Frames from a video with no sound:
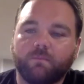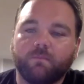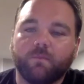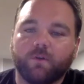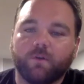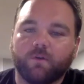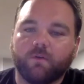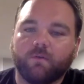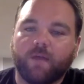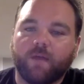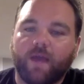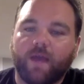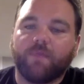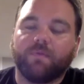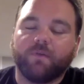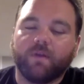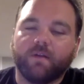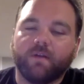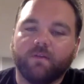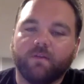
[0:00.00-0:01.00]
your
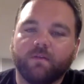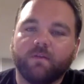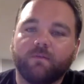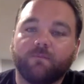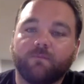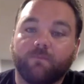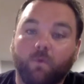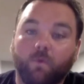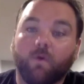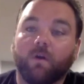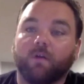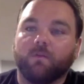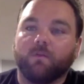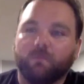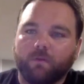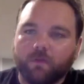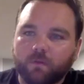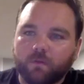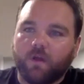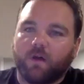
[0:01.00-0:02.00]
athlete for
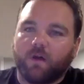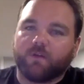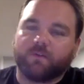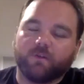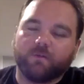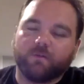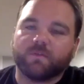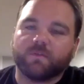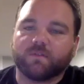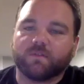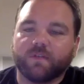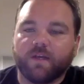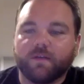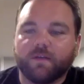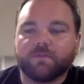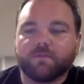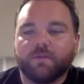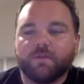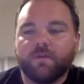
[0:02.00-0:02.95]
long term success.